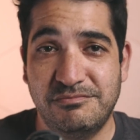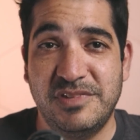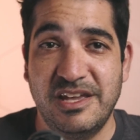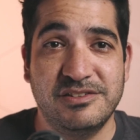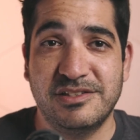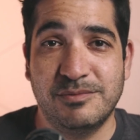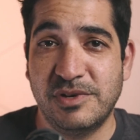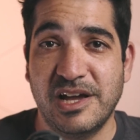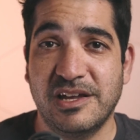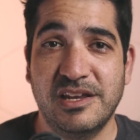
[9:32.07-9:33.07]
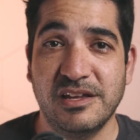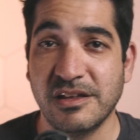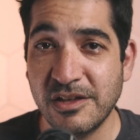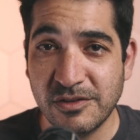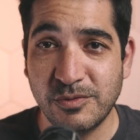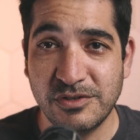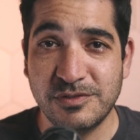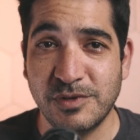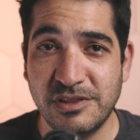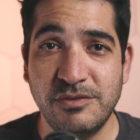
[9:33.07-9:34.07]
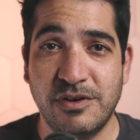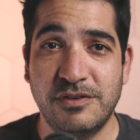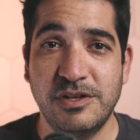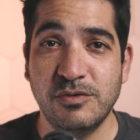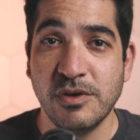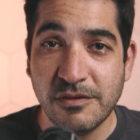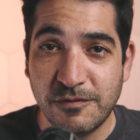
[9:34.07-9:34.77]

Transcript: Yes, I'm not kidding. Twitter's monthly revenue